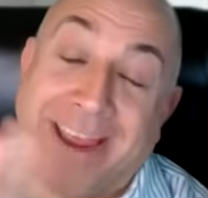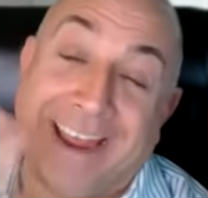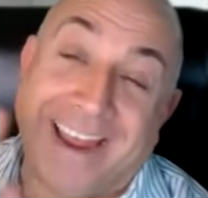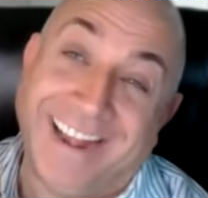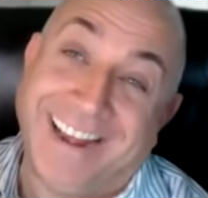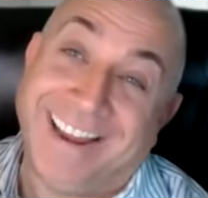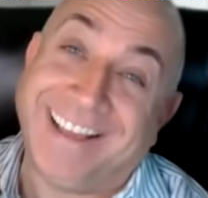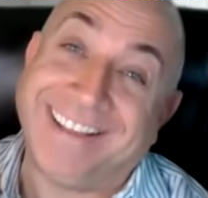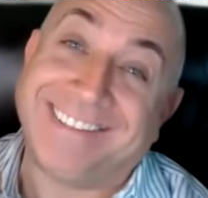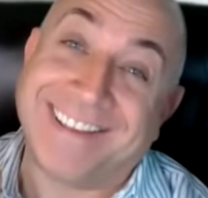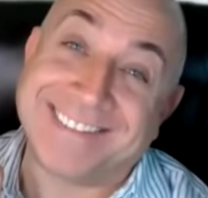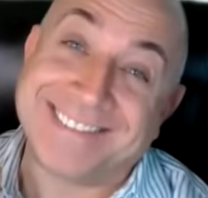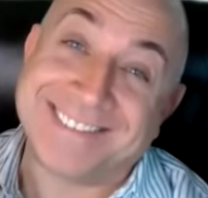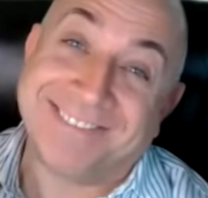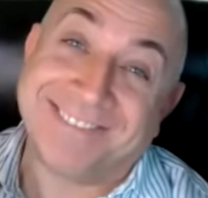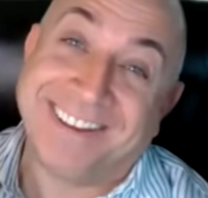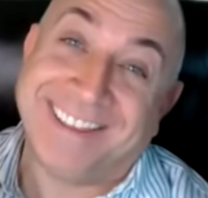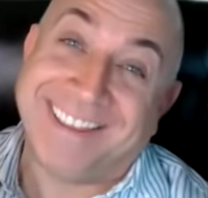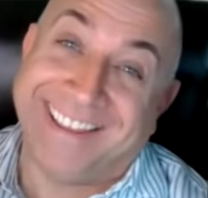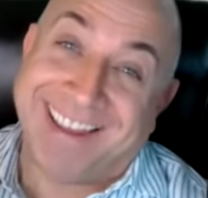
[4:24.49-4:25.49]
I mean, it
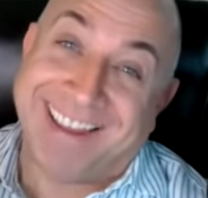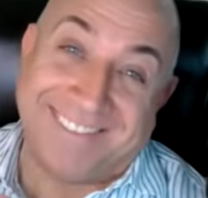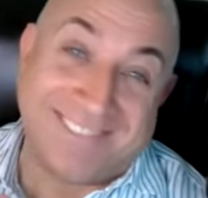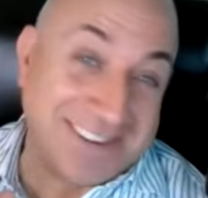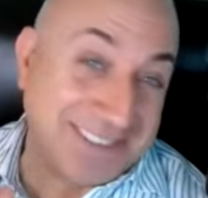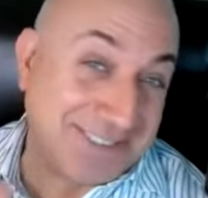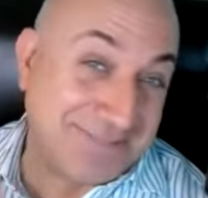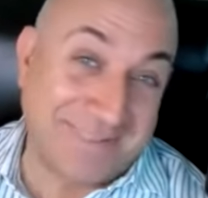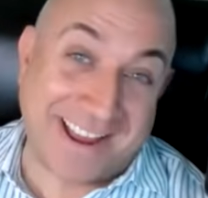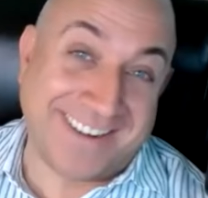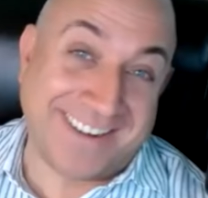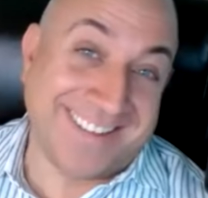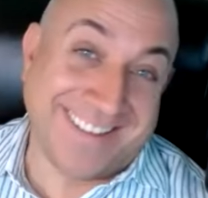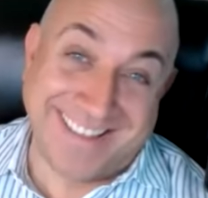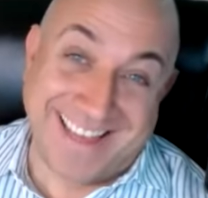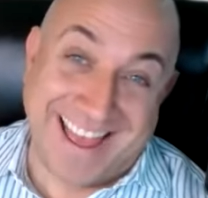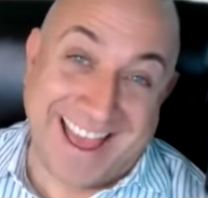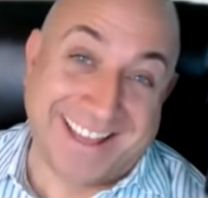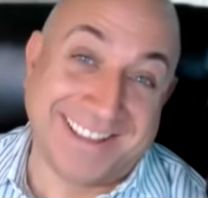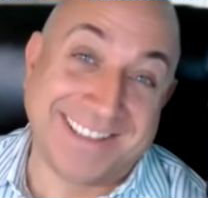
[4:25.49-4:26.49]
doesn't really get much
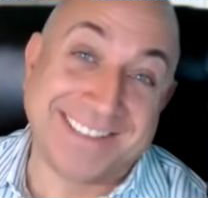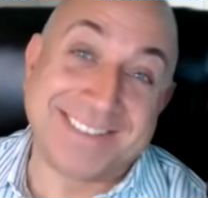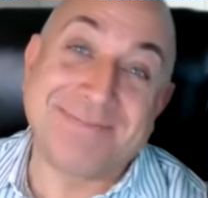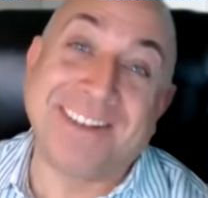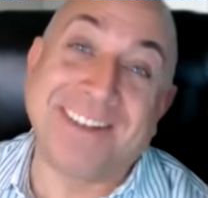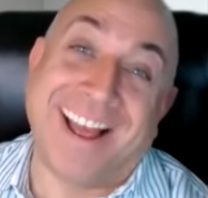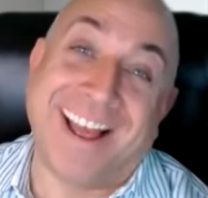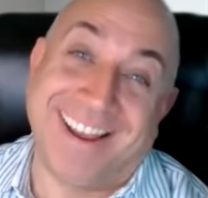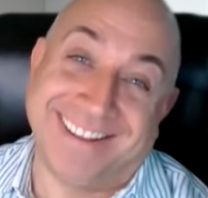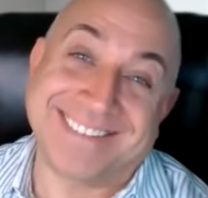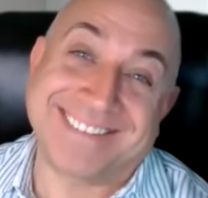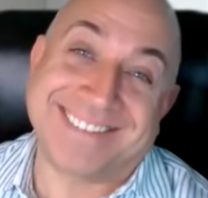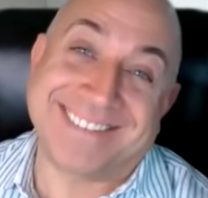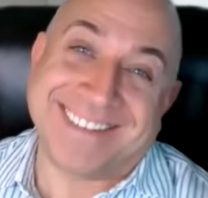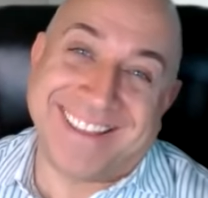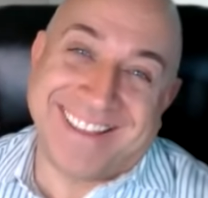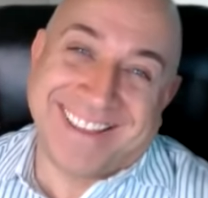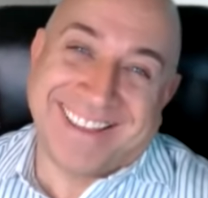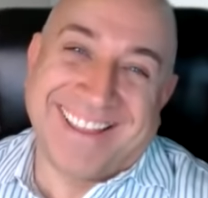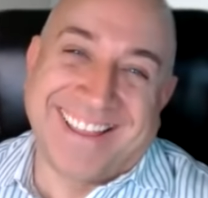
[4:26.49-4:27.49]
better than that. Let's be honest.